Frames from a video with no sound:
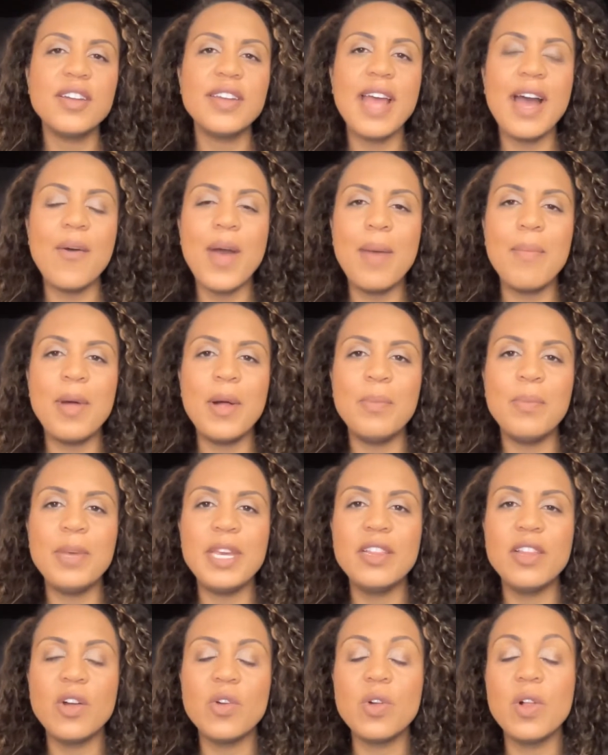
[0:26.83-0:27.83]
On Now
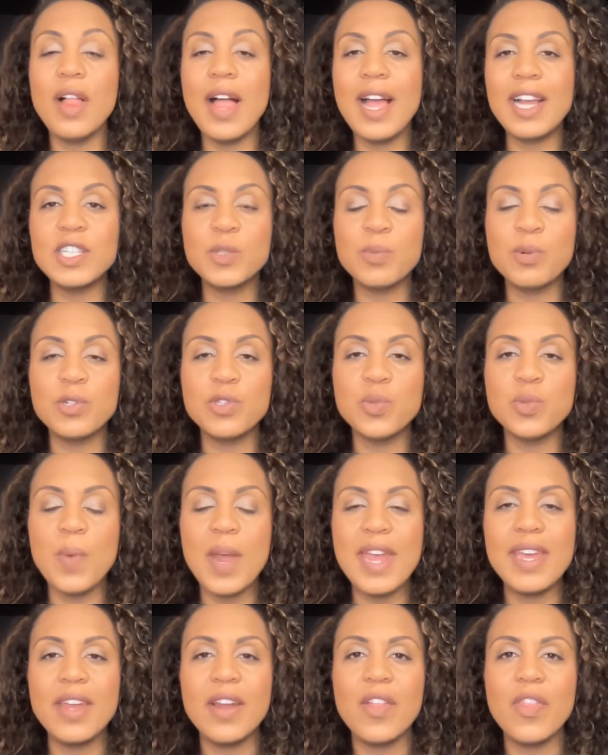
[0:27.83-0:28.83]
MLB, local experts
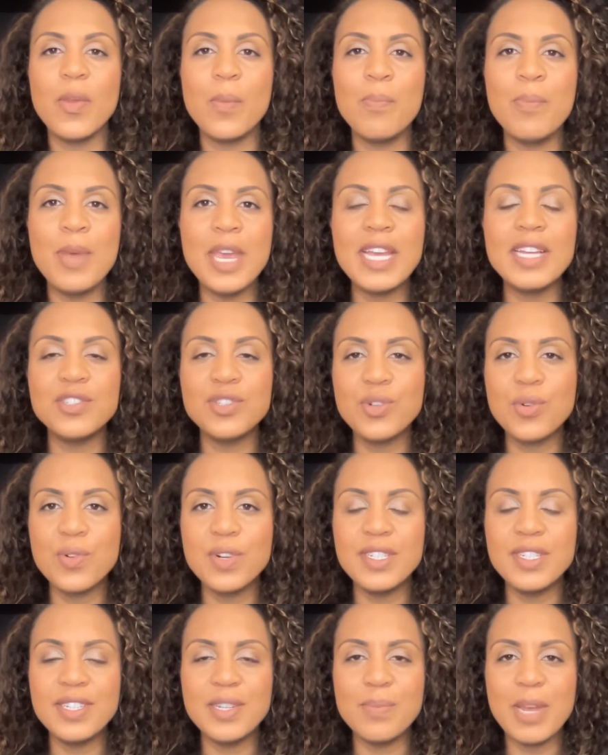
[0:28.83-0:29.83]
weighing in on the biggest
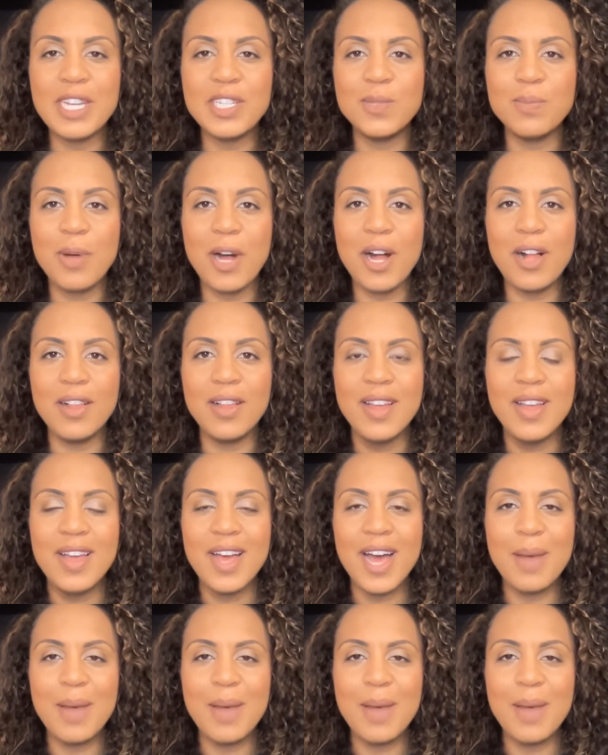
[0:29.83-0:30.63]
stories in baseball.